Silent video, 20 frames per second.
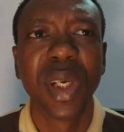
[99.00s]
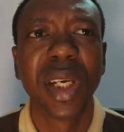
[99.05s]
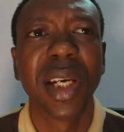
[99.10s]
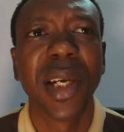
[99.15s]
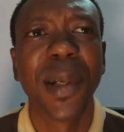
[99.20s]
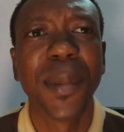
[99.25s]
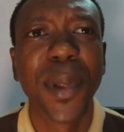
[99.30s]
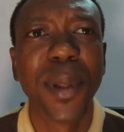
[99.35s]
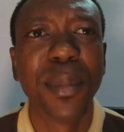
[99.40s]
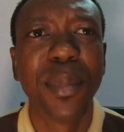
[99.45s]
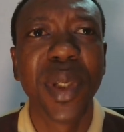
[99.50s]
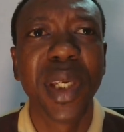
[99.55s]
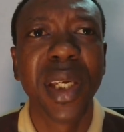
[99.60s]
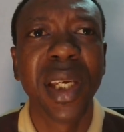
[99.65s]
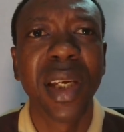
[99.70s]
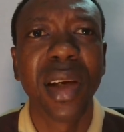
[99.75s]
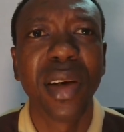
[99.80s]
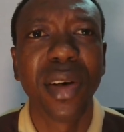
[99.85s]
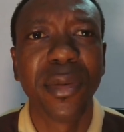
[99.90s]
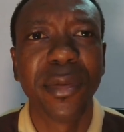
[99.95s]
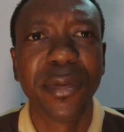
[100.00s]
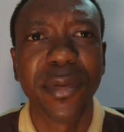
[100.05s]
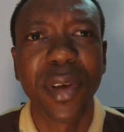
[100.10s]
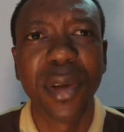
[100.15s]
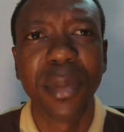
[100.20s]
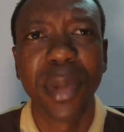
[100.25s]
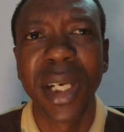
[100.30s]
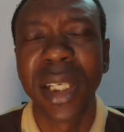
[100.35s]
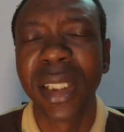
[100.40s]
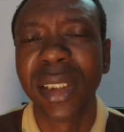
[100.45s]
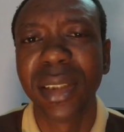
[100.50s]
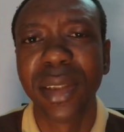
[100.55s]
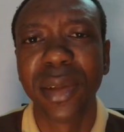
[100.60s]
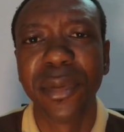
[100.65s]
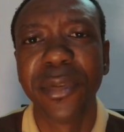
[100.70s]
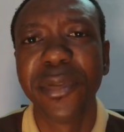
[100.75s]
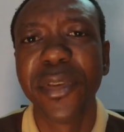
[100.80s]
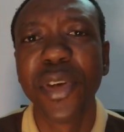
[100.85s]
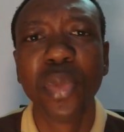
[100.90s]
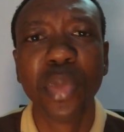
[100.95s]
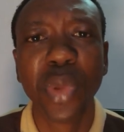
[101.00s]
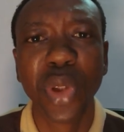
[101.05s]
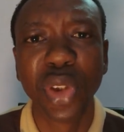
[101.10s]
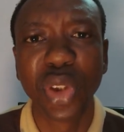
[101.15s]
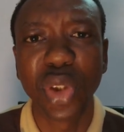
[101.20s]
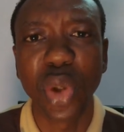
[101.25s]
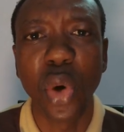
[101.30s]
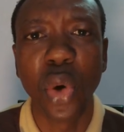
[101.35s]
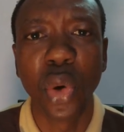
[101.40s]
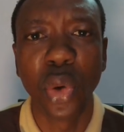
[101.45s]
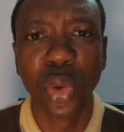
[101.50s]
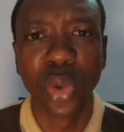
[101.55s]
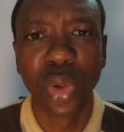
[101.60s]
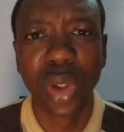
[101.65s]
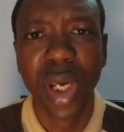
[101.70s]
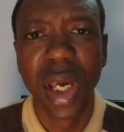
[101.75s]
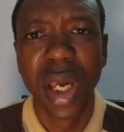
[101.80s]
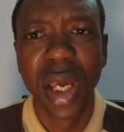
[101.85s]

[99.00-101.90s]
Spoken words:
a baby of about a few months old.